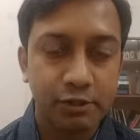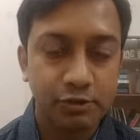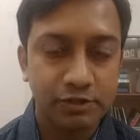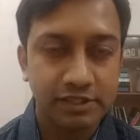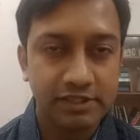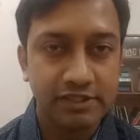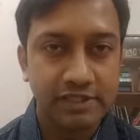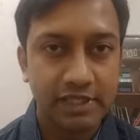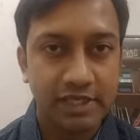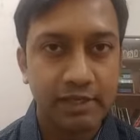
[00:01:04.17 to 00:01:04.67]

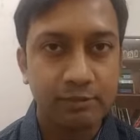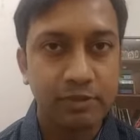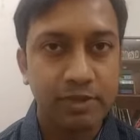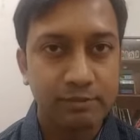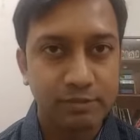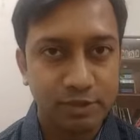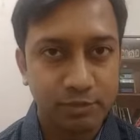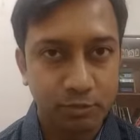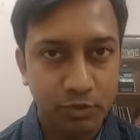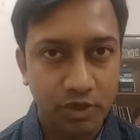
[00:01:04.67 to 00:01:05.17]
using Sheelaa
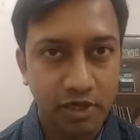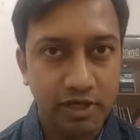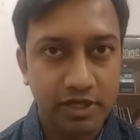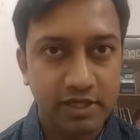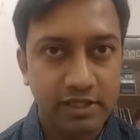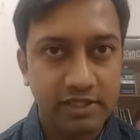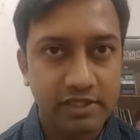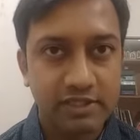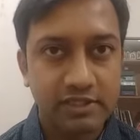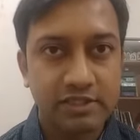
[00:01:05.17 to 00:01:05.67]
Ma'am's
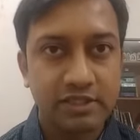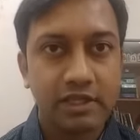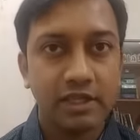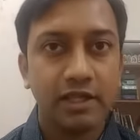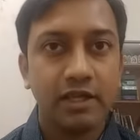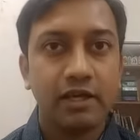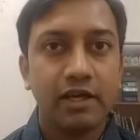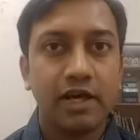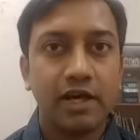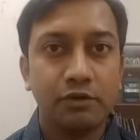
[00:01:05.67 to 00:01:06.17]
products,
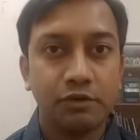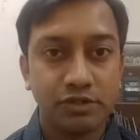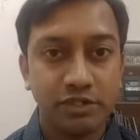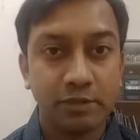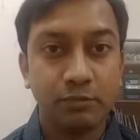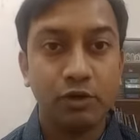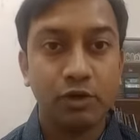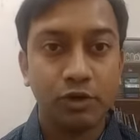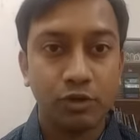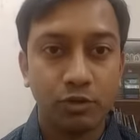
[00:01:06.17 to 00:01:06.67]
I was
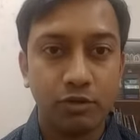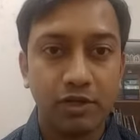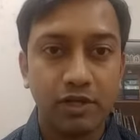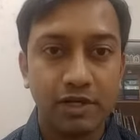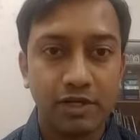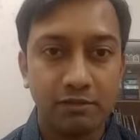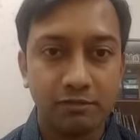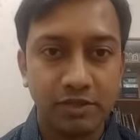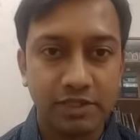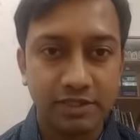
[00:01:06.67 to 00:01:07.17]
able to
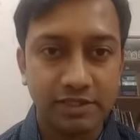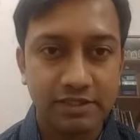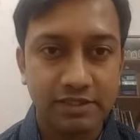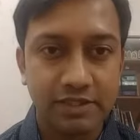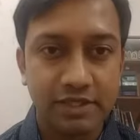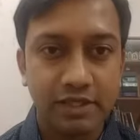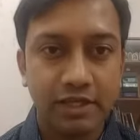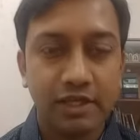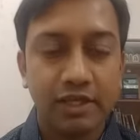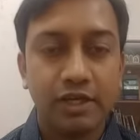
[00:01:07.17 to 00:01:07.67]
overcome
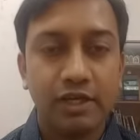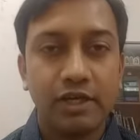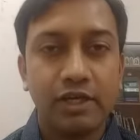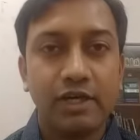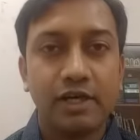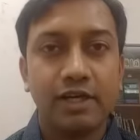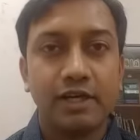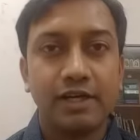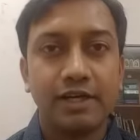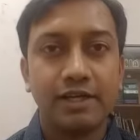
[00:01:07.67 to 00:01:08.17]
this.
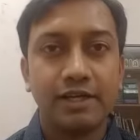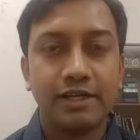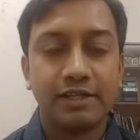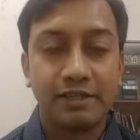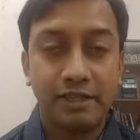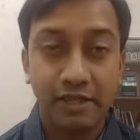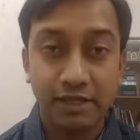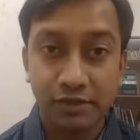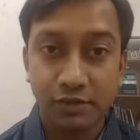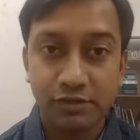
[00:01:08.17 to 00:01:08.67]

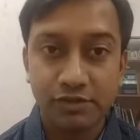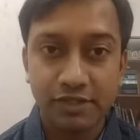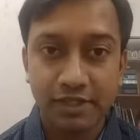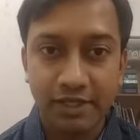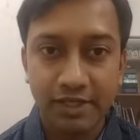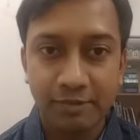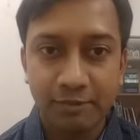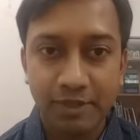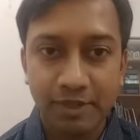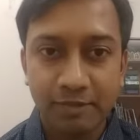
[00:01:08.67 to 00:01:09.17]
Thank you,
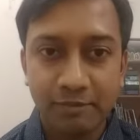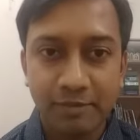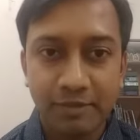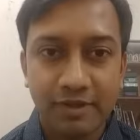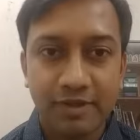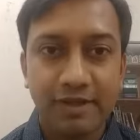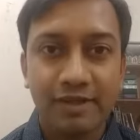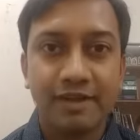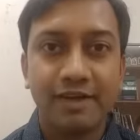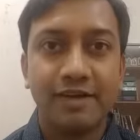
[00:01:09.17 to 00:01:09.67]
Sheelaa Ma'am,
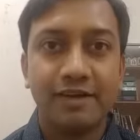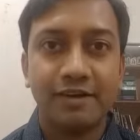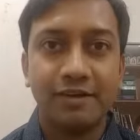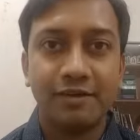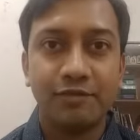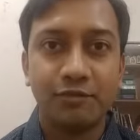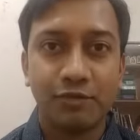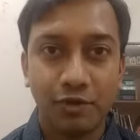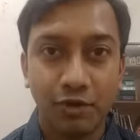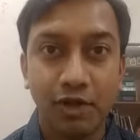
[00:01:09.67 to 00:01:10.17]

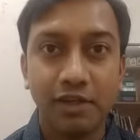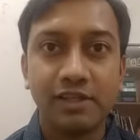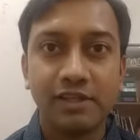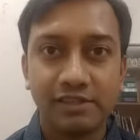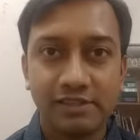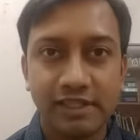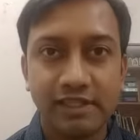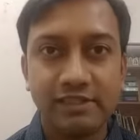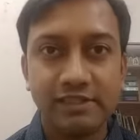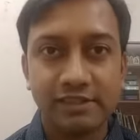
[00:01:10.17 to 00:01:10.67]
for all the
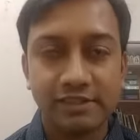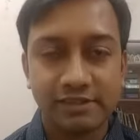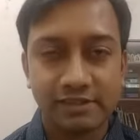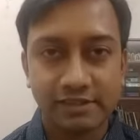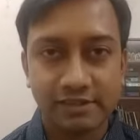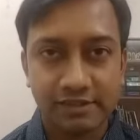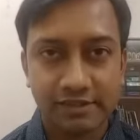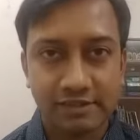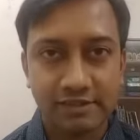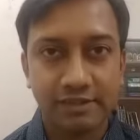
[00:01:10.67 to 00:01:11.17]

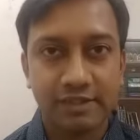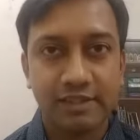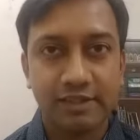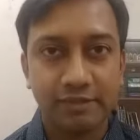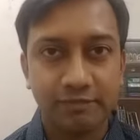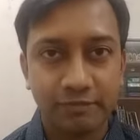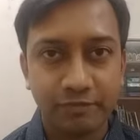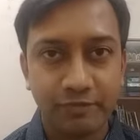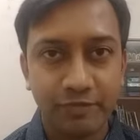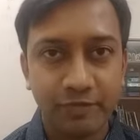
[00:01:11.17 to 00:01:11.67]
changes
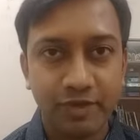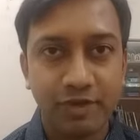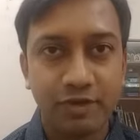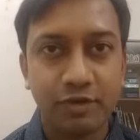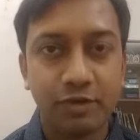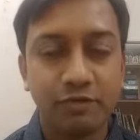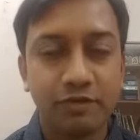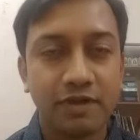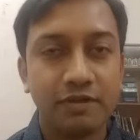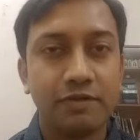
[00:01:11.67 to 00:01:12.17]
that
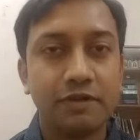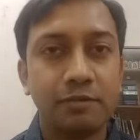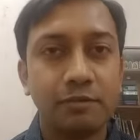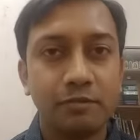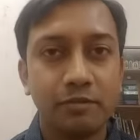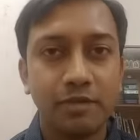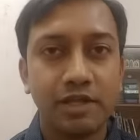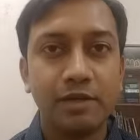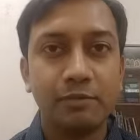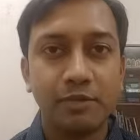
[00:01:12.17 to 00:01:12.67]
you've
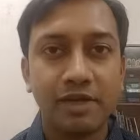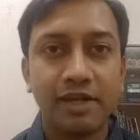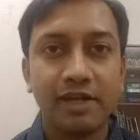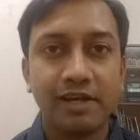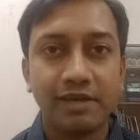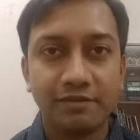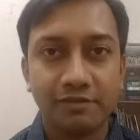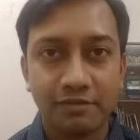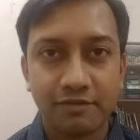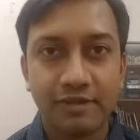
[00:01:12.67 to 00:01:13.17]
given in my
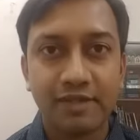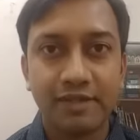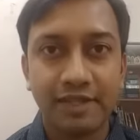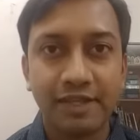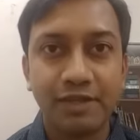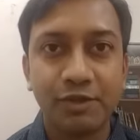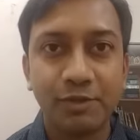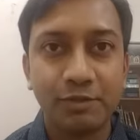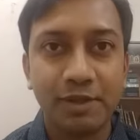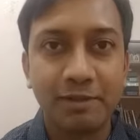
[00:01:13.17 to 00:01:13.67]
life.
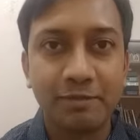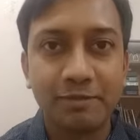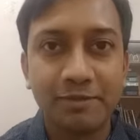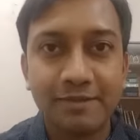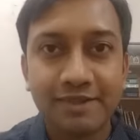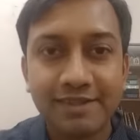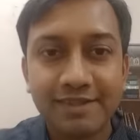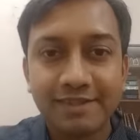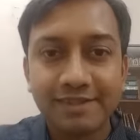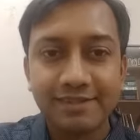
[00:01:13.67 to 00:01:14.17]
Thank you,
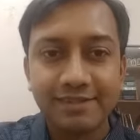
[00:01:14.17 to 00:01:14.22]
ma'am.